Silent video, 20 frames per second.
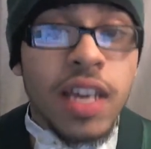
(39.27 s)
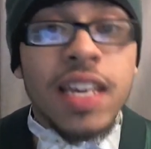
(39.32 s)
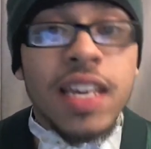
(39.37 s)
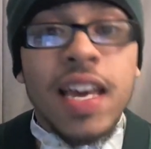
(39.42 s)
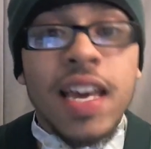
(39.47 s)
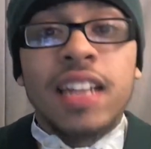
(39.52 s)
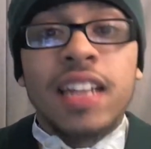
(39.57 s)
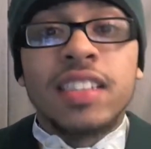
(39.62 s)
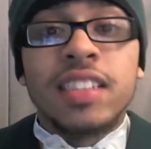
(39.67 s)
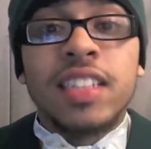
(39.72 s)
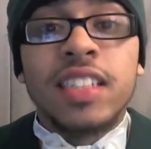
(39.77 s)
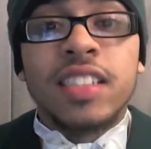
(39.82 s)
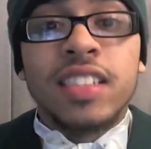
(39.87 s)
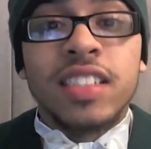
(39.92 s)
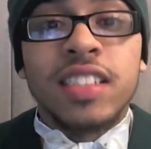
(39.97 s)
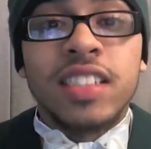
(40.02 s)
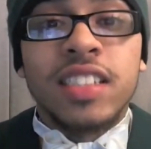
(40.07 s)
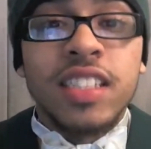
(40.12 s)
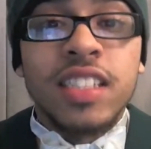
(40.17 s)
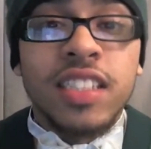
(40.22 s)
He had a
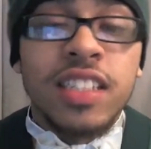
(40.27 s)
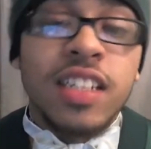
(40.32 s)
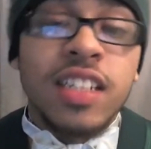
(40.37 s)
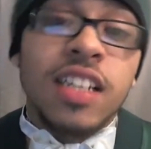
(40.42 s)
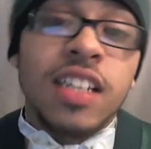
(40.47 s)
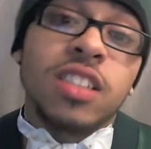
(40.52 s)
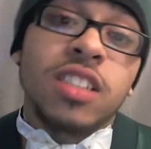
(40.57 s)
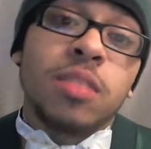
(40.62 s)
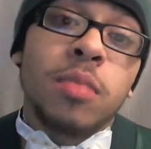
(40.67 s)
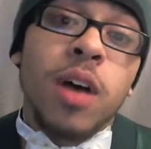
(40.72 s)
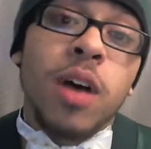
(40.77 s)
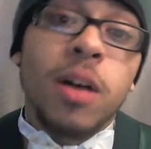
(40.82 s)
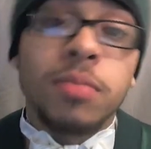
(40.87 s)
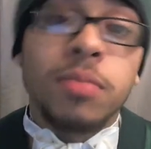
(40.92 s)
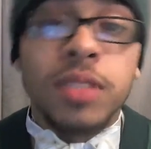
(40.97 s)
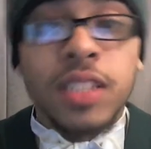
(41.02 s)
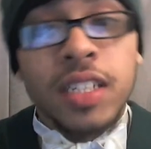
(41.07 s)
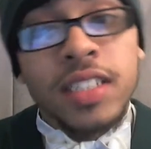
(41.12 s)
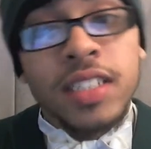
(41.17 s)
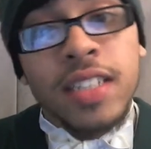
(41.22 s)
decent season, some
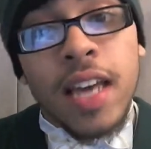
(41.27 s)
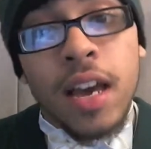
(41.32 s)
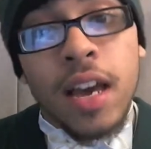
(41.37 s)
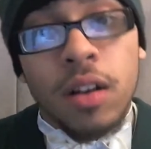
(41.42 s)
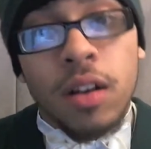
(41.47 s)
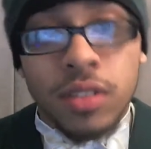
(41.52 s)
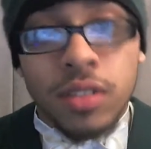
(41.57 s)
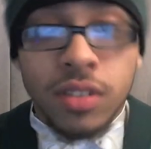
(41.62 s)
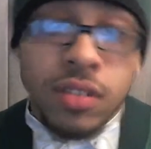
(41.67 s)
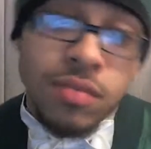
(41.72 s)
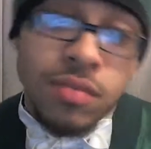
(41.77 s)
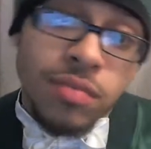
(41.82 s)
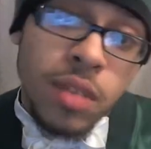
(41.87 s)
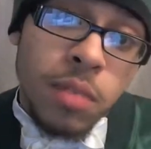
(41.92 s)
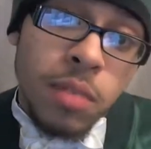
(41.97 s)
ups and downs.